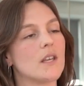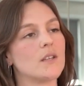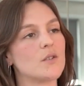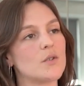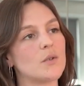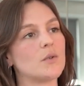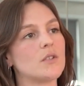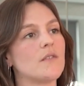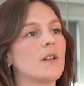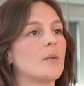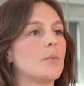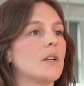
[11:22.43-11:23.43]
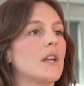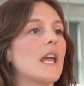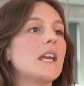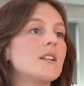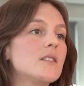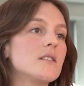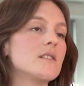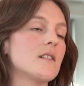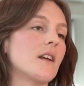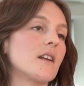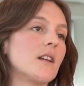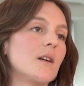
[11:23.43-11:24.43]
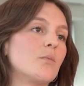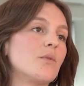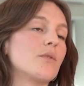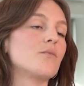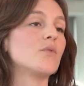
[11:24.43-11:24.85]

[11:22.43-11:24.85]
into developing agents that can help with